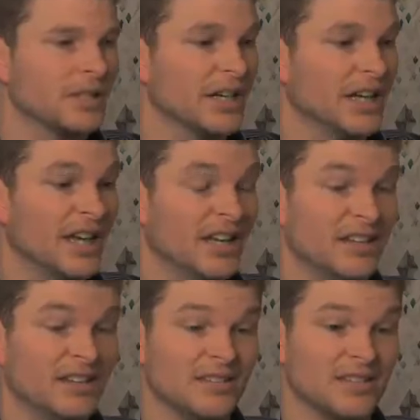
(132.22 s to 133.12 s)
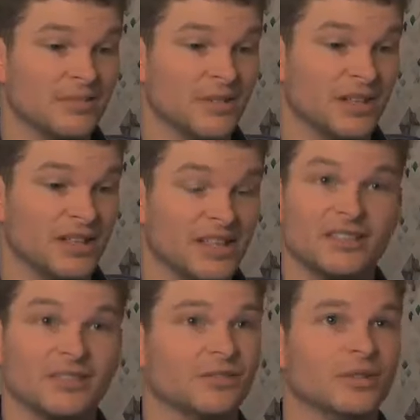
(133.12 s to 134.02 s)
I hate smelling
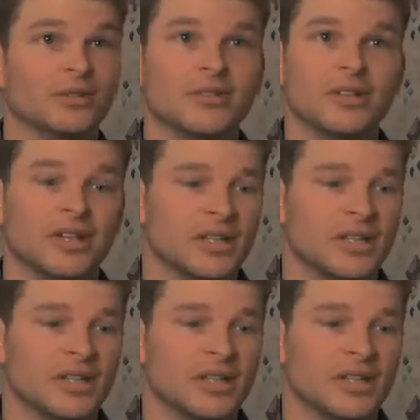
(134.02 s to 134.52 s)
diesel fuel.